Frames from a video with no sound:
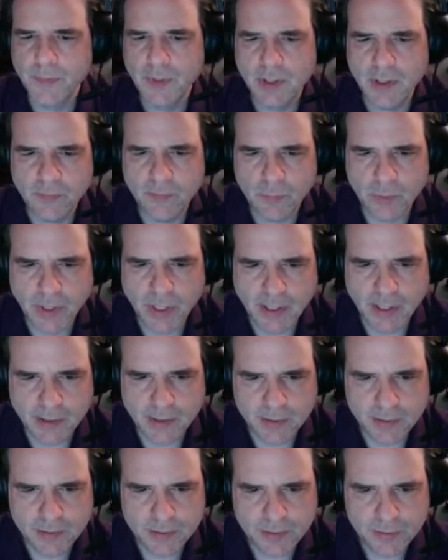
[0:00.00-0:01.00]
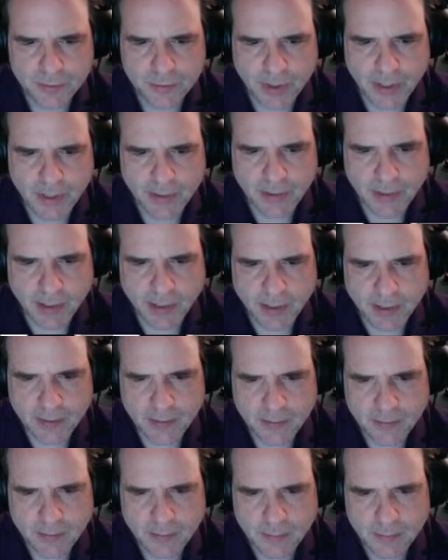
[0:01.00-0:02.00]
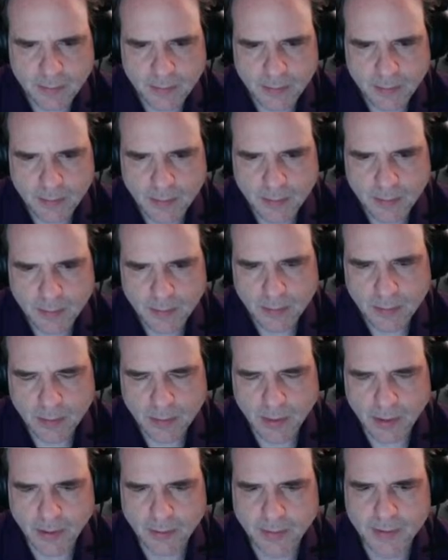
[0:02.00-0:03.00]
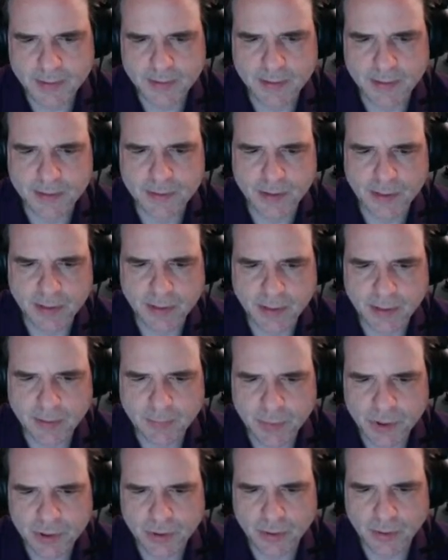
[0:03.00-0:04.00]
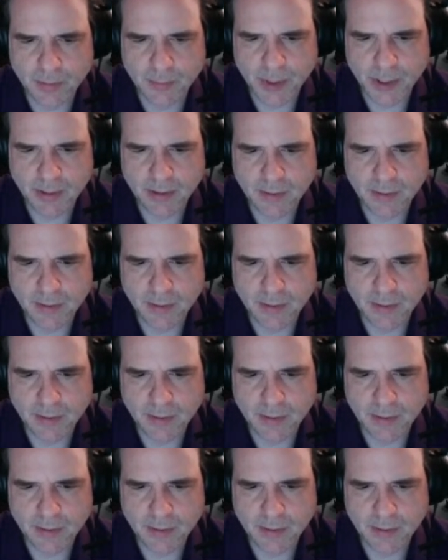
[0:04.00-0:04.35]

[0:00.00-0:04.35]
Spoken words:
If we had a straight line, that's not a straight line, but you know what I mean.